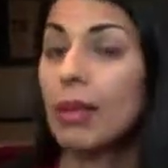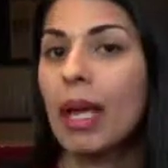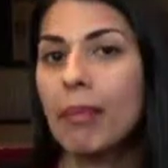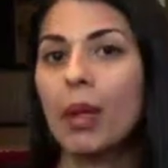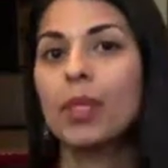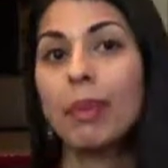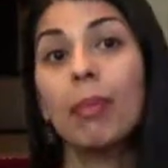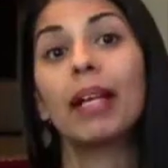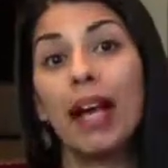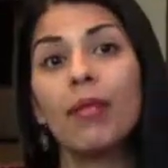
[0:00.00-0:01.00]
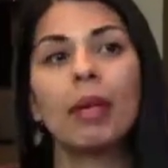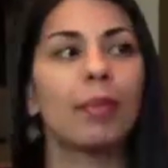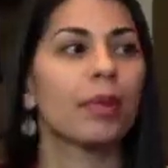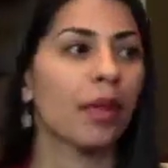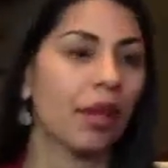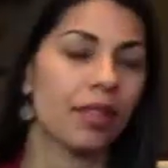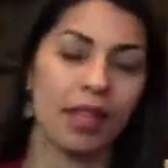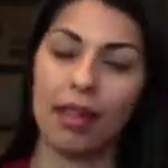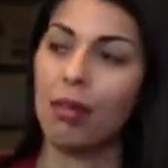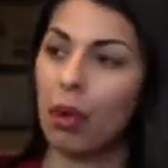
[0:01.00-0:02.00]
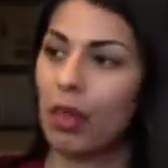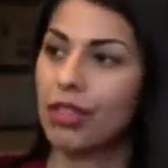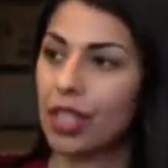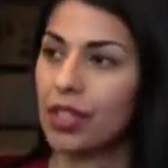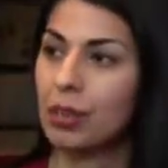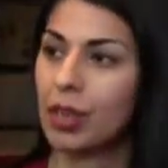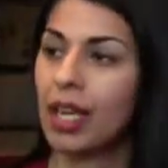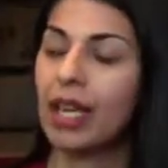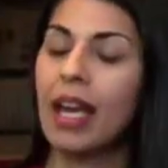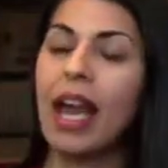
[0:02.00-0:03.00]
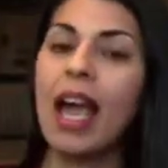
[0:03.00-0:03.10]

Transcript: and most public health people don't understand the role that judges play.